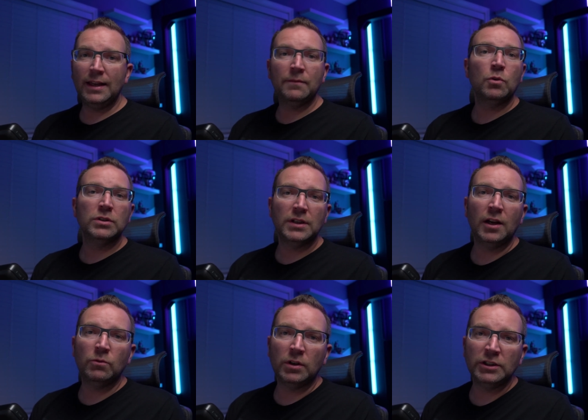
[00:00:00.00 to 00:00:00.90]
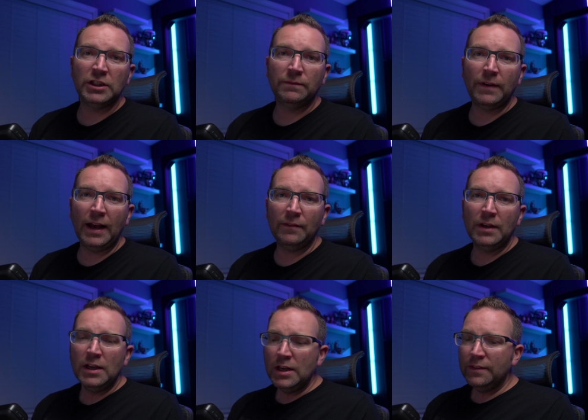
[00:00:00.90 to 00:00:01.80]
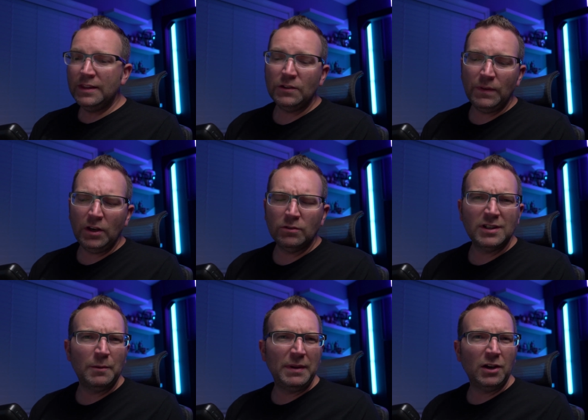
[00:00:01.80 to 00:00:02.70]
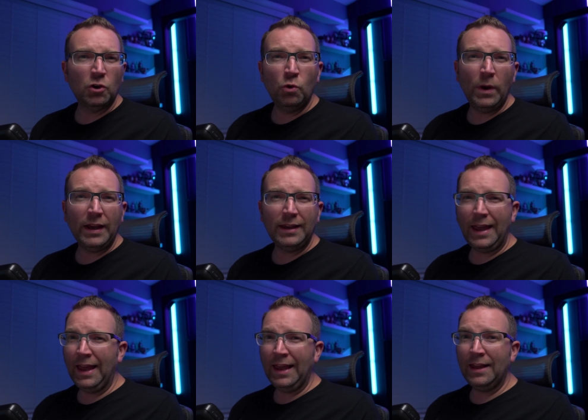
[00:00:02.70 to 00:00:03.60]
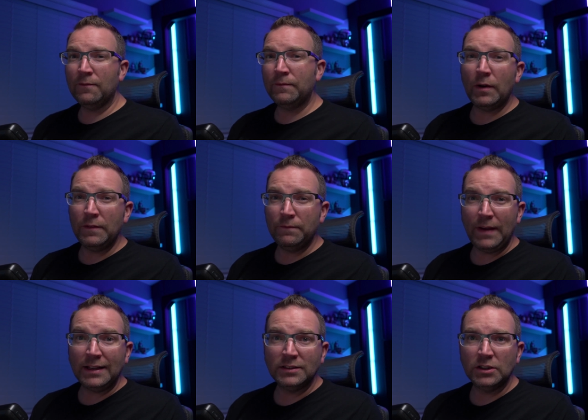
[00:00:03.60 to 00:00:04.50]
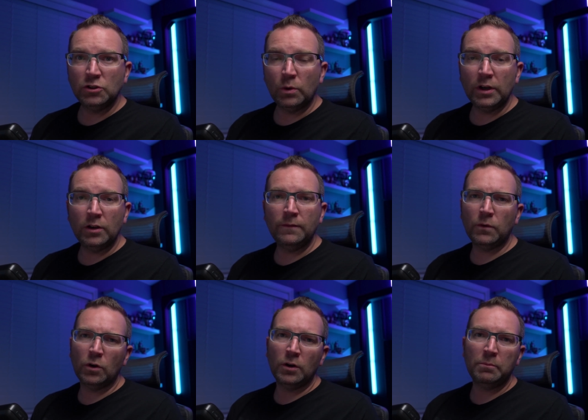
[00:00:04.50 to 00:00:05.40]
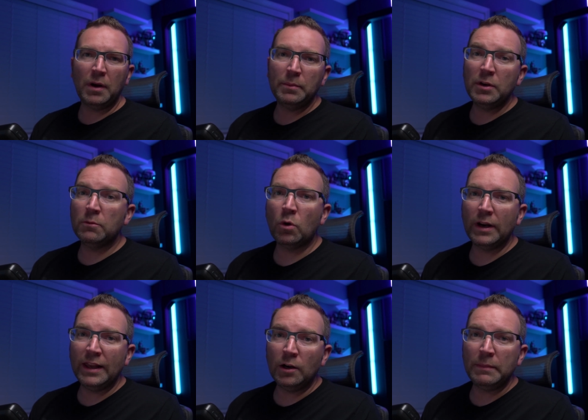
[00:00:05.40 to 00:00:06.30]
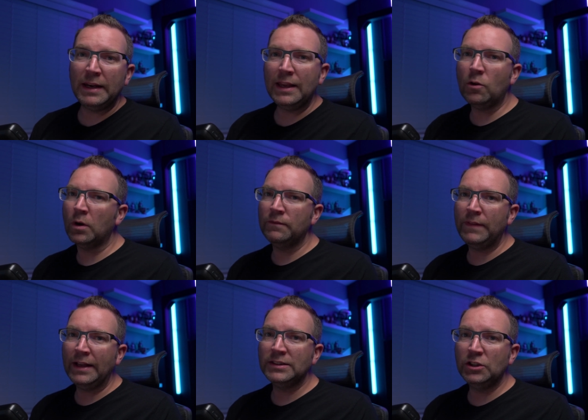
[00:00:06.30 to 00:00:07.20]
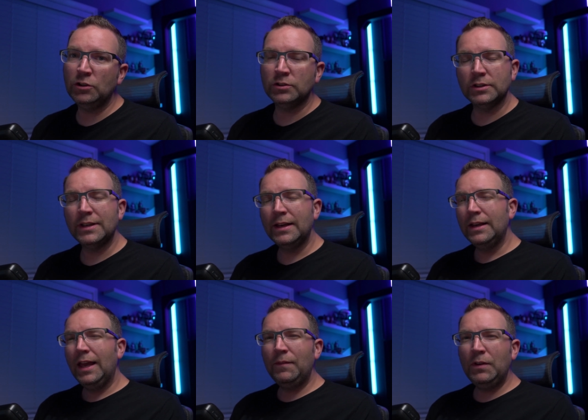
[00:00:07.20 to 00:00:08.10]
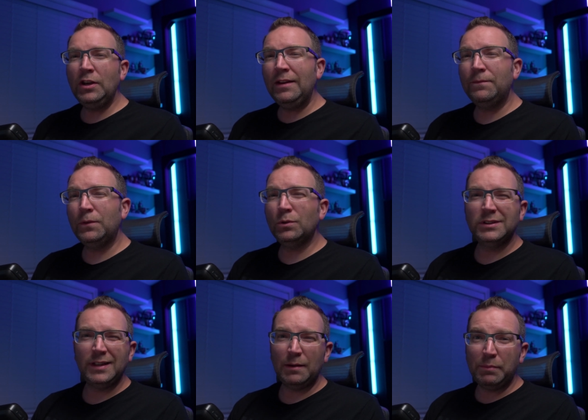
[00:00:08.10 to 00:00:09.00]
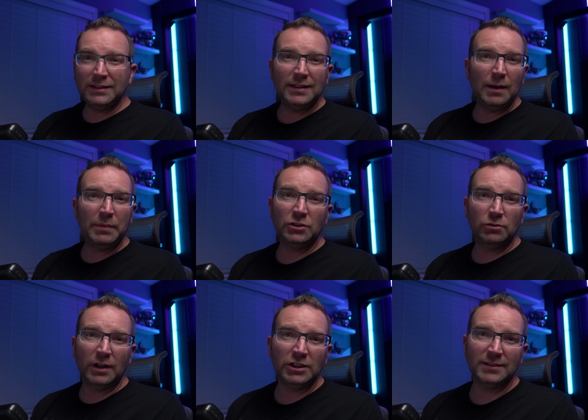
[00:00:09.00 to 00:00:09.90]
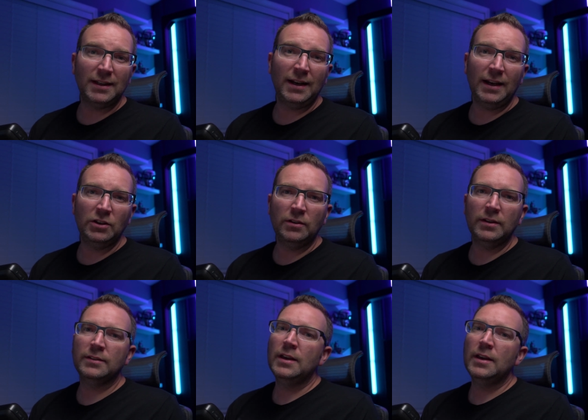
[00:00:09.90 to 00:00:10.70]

and of course Unreal Engine 5. This video is gonna be a quick and very fast tutorial for probably your more intermediate or advanced users. If you need full step-by-step -step instructions on how to do this,